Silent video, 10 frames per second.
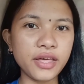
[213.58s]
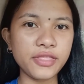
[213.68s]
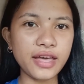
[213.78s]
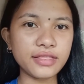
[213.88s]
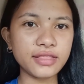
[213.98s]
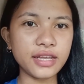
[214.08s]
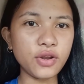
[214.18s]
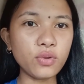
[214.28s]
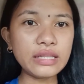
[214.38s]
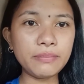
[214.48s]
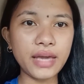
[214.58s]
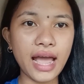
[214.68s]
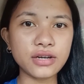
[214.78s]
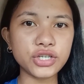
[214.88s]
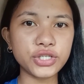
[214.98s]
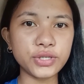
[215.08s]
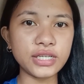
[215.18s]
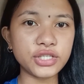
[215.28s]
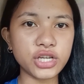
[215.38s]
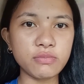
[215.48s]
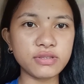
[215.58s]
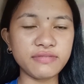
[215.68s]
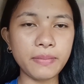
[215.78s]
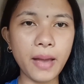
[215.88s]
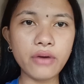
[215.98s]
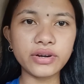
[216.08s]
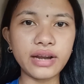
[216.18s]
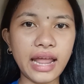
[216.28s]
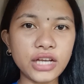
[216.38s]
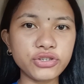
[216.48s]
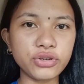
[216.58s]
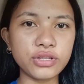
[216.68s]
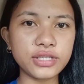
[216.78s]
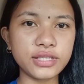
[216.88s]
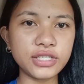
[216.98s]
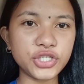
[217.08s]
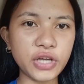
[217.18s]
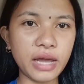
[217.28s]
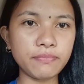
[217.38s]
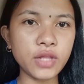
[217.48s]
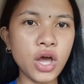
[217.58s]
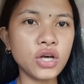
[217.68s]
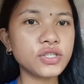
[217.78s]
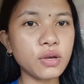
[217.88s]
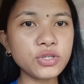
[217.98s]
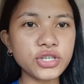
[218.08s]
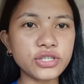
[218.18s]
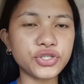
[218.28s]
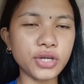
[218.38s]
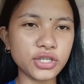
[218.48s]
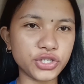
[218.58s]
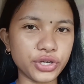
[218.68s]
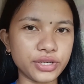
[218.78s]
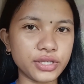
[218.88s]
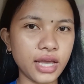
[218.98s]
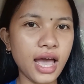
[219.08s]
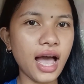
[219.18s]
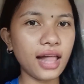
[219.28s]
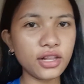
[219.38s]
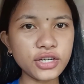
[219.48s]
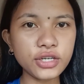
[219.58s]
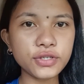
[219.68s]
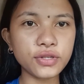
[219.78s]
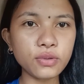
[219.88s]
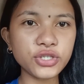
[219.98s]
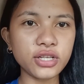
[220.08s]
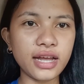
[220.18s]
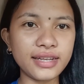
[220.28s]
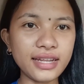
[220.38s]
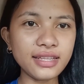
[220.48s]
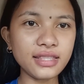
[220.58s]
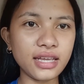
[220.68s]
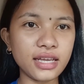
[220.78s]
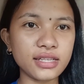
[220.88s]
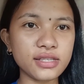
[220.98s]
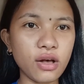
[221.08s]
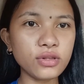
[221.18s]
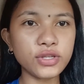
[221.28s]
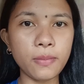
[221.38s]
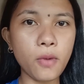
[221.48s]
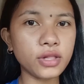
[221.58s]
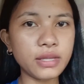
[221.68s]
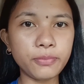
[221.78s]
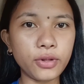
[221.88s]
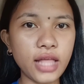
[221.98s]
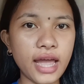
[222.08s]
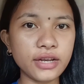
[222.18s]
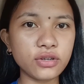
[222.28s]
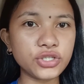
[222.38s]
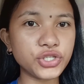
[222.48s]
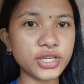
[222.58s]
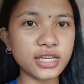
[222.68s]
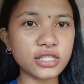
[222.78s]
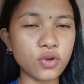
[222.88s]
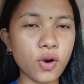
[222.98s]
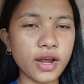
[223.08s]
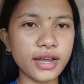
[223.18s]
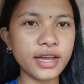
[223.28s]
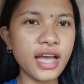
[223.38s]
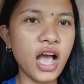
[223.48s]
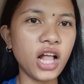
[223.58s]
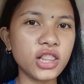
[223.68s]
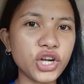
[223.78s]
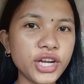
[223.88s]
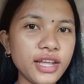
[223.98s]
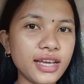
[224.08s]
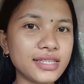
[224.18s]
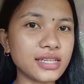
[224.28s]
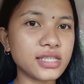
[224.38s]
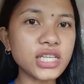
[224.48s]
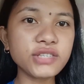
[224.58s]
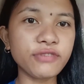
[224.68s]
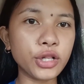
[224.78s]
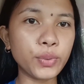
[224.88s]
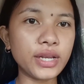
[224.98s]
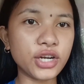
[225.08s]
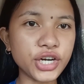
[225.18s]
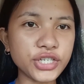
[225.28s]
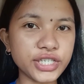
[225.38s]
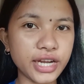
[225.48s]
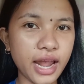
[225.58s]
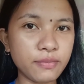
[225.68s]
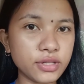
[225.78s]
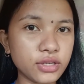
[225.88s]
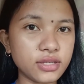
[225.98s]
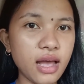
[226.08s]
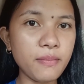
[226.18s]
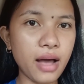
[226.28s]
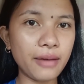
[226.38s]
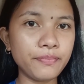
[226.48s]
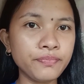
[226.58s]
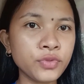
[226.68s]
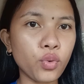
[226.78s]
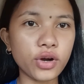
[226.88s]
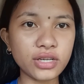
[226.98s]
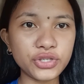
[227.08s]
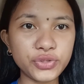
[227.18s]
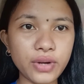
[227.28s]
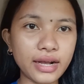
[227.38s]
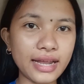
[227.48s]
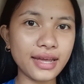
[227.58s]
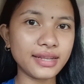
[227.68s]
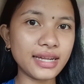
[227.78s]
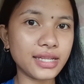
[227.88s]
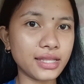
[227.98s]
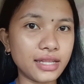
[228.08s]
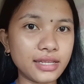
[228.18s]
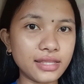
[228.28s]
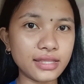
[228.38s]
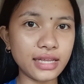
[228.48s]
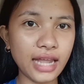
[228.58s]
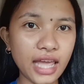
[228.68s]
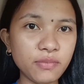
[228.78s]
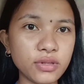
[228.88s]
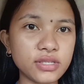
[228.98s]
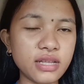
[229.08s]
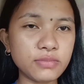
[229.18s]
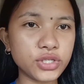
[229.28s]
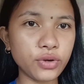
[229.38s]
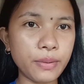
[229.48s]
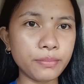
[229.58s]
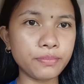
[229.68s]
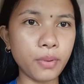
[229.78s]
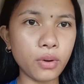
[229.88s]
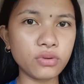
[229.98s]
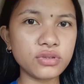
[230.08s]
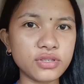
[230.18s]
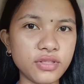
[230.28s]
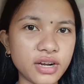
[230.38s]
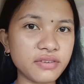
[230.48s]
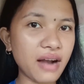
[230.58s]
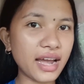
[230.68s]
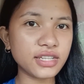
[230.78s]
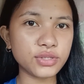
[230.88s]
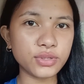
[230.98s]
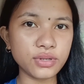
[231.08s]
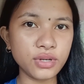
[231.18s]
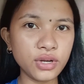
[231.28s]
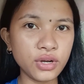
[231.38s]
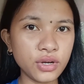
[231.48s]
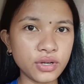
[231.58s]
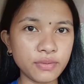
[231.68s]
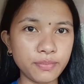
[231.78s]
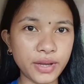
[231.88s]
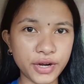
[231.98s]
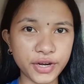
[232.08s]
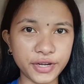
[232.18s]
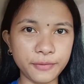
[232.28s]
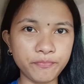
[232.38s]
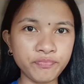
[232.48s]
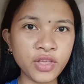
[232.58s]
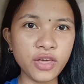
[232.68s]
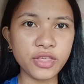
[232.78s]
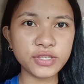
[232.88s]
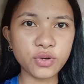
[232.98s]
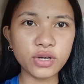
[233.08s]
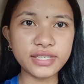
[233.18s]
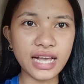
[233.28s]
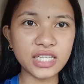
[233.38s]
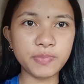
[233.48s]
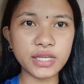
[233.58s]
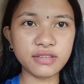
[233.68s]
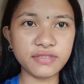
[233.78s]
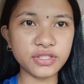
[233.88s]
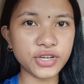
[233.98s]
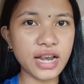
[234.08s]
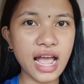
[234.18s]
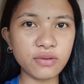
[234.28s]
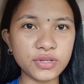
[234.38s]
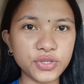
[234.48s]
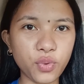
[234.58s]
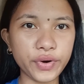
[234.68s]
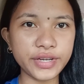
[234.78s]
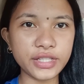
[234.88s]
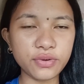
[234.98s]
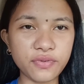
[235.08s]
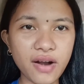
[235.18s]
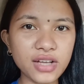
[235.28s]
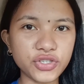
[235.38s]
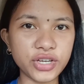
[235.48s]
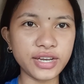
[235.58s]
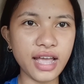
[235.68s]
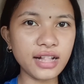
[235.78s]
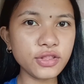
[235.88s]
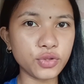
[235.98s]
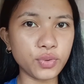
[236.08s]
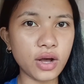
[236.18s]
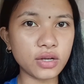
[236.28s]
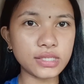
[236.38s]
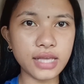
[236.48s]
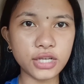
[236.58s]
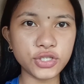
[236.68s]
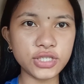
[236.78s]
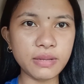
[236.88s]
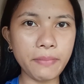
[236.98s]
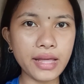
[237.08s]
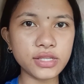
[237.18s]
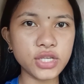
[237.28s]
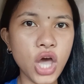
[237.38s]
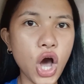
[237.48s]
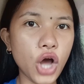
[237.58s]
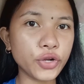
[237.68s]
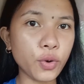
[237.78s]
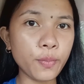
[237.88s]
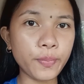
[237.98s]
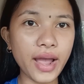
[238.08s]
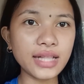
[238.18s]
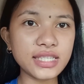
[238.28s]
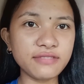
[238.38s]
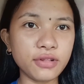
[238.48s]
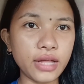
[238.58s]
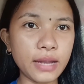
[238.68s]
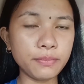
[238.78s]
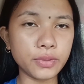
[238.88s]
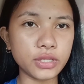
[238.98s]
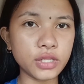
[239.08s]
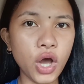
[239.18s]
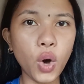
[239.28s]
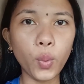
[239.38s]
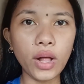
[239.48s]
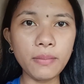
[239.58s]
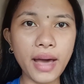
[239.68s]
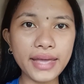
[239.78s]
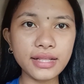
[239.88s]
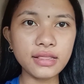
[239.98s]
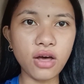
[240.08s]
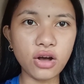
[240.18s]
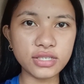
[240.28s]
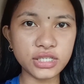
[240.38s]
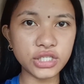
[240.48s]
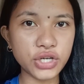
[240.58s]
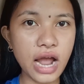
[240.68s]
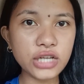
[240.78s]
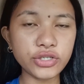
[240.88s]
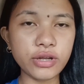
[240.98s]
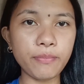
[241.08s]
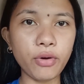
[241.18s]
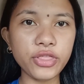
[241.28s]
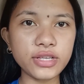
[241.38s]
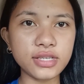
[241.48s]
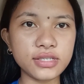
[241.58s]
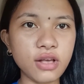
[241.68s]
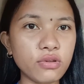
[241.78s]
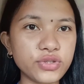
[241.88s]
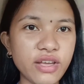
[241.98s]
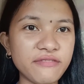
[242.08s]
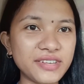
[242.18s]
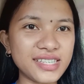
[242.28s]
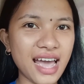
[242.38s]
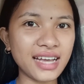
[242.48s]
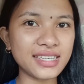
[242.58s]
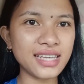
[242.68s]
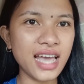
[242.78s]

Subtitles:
that can only be understood in terms of the power relations that shape social structures. A learner's social identity is also multiple and contradictory. Learning is successful when learners are able to sum up or construct an identity that enables them to impose their right to be heard. Discourse aspects of interlanguage according to Prussian L2 acquisition depends on comprehensible input, while Michael Long's interaction hypothesis also emphasizes